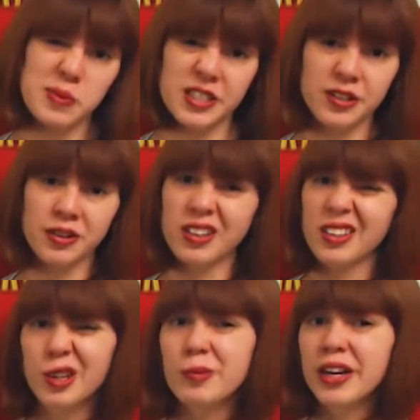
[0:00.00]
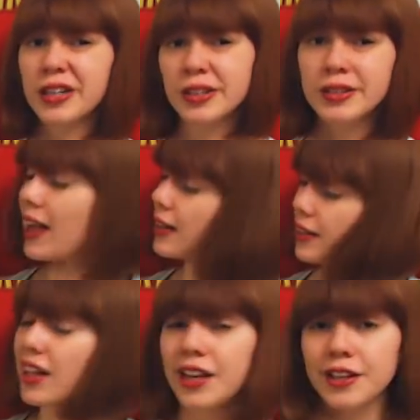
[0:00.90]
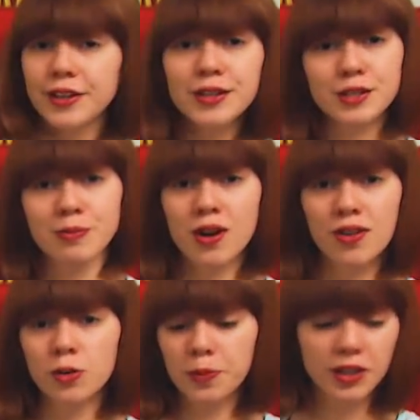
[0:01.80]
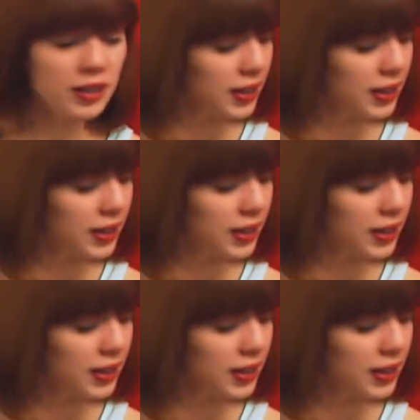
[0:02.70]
material a little better. Lety Does Marvel Poll